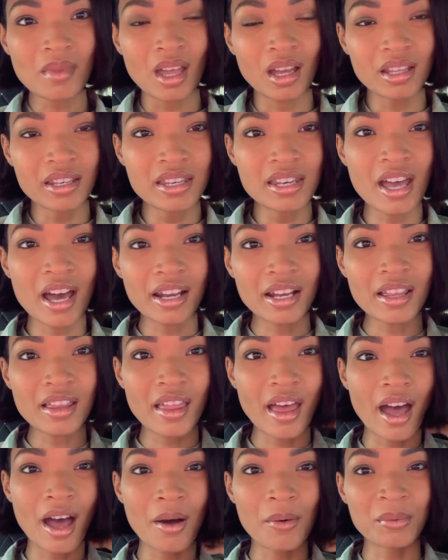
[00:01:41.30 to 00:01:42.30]
none of
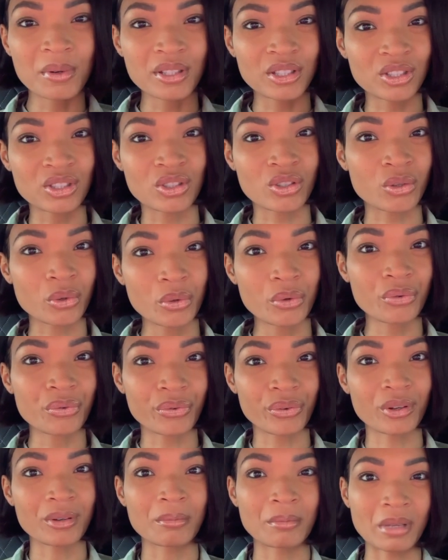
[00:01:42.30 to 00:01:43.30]
that was true
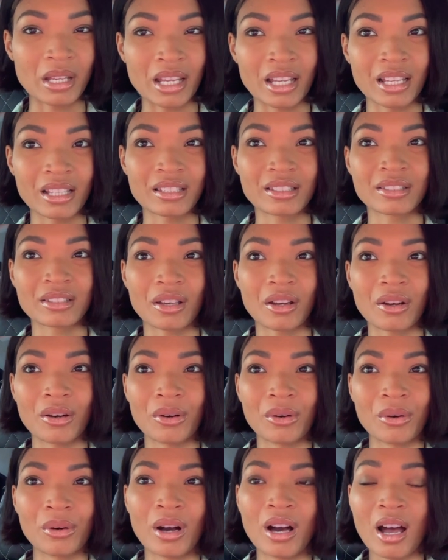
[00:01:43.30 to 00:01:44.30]
for me.
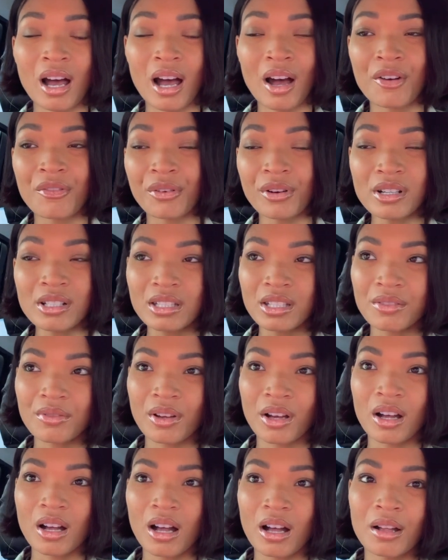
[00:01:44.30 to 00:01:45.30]
So, first of
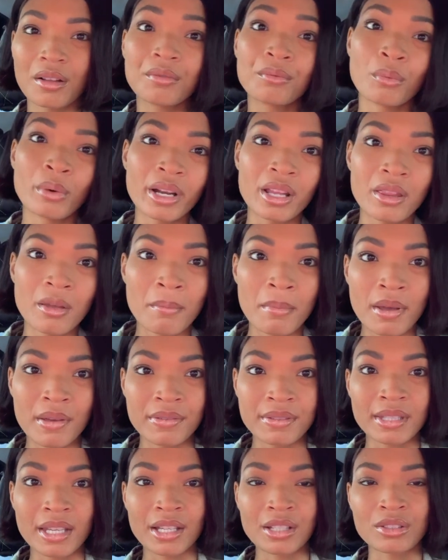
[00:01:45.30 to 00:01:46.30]
all, one of the
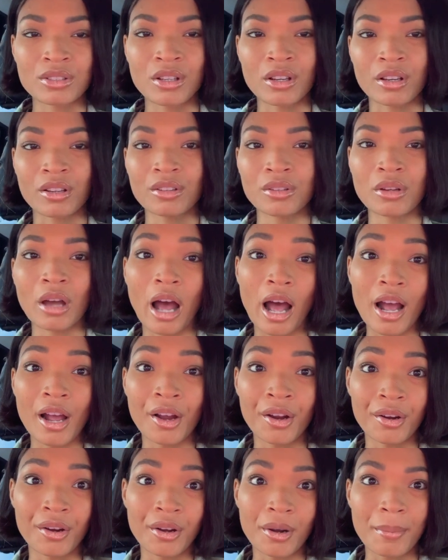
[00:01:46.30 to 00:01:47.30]
myths that you, you I
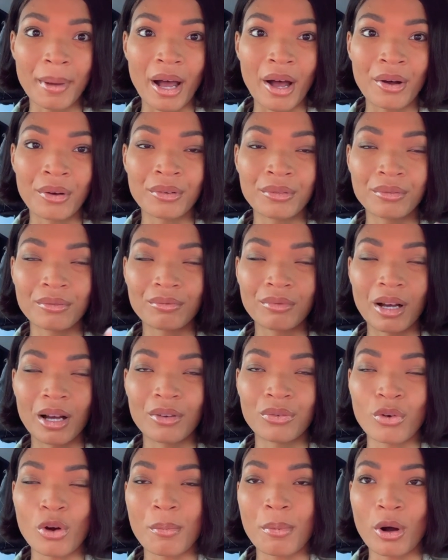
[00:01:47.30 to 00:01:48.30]
heard about uh,
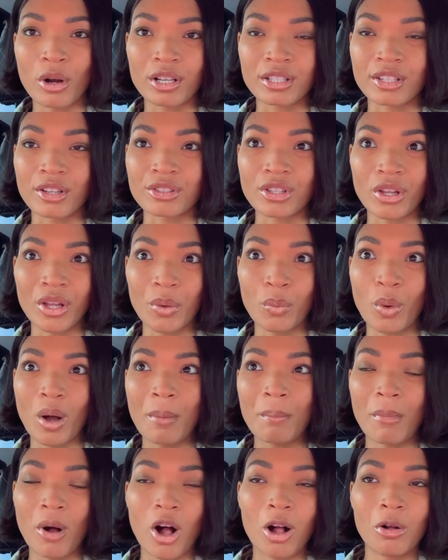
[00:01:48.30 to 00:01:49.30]
Fort Polk is there's only
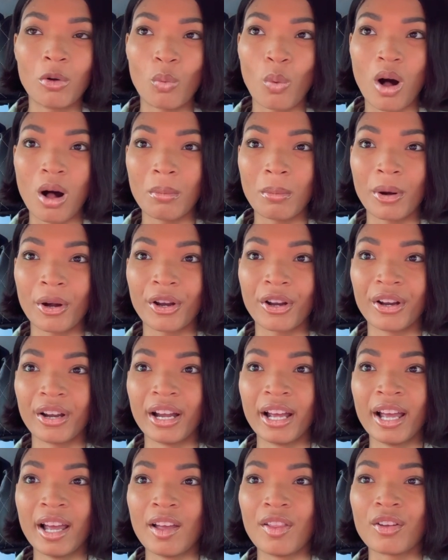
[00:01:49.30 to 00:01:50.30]
one mall, Walmart,
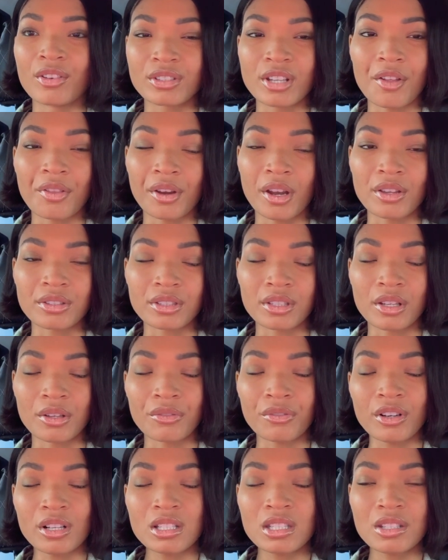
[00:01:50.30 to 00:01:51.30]
there's nothing else to do.
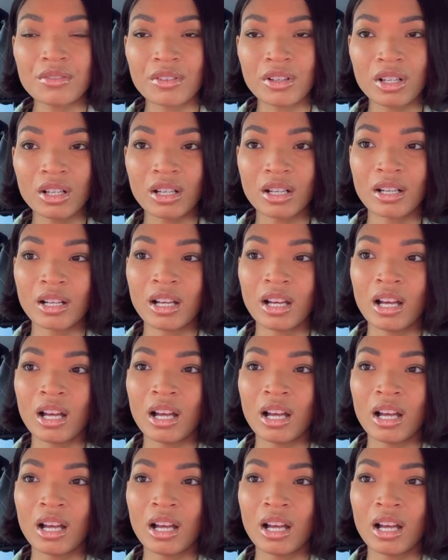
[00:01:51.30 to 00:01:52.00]
First of all,